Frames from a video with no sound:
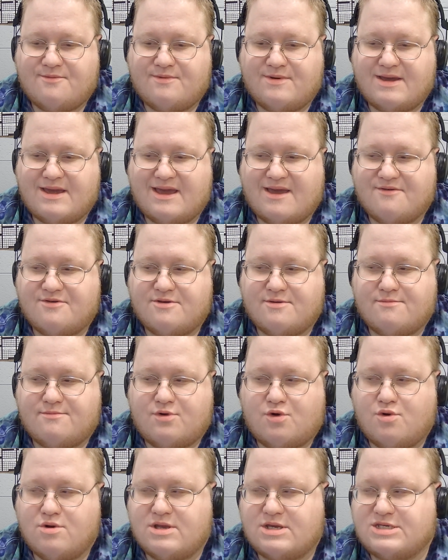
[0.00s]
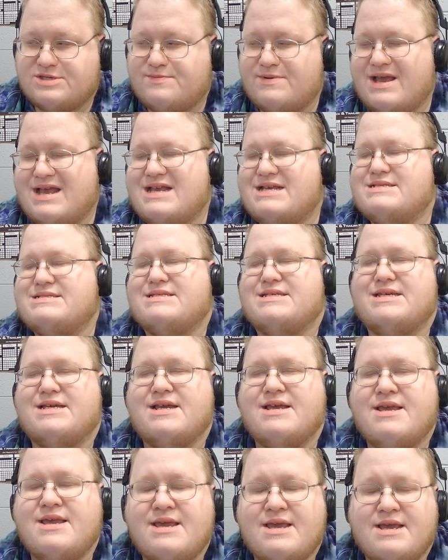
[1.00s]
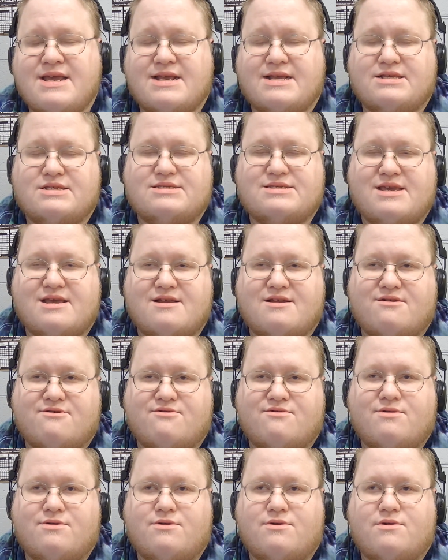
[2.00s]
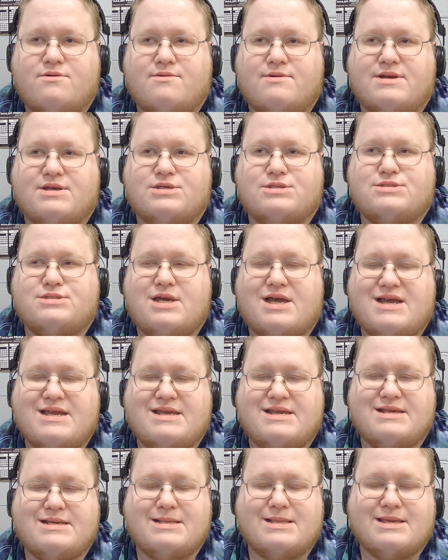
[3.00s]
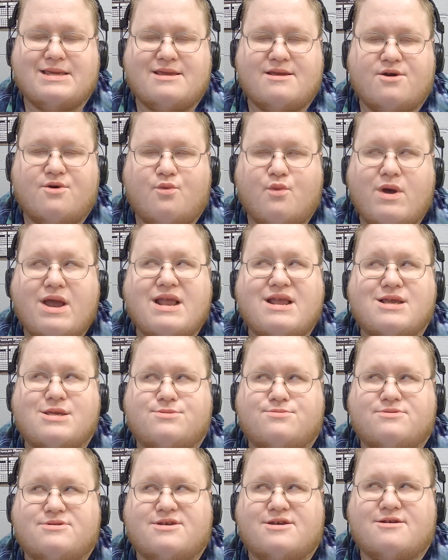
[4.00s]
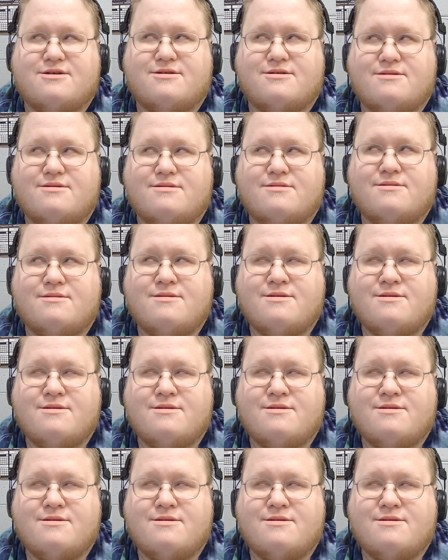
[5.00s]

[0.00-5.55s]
We have to mourn his passing instead of excitedly await his return.